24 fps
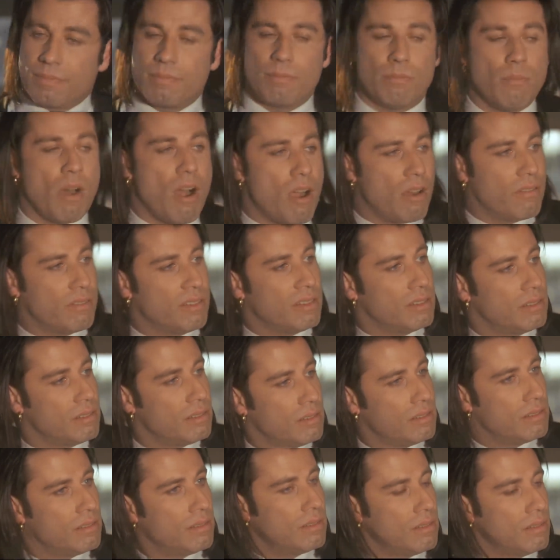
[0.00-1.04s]
the king of
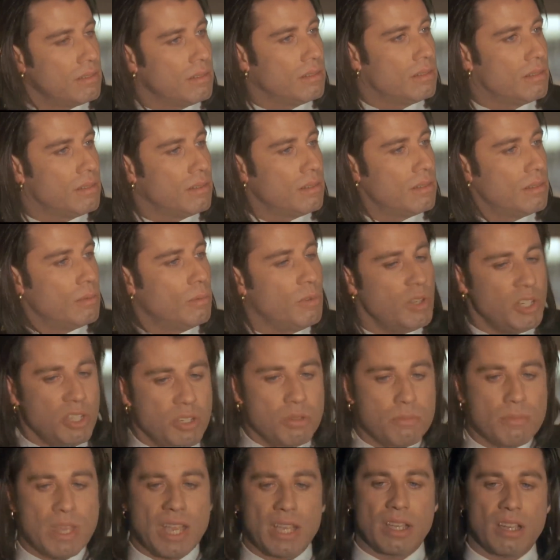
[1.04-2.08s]
this technique.
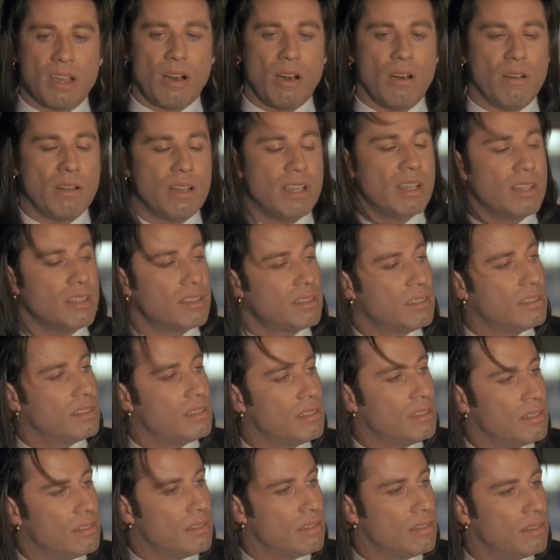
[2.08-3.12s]
When Pulp Fiction
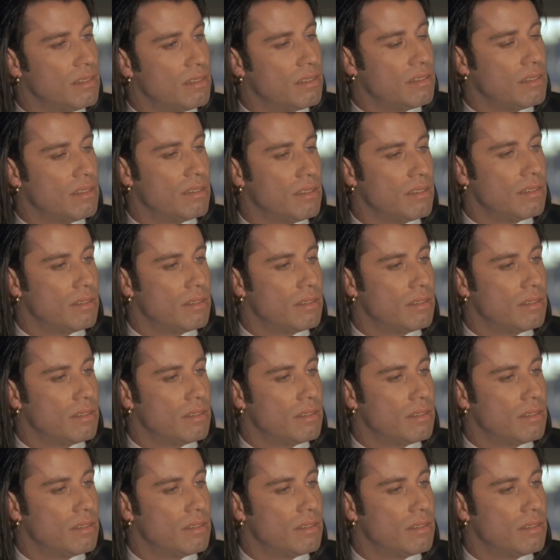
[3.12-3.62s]
dropped on the scene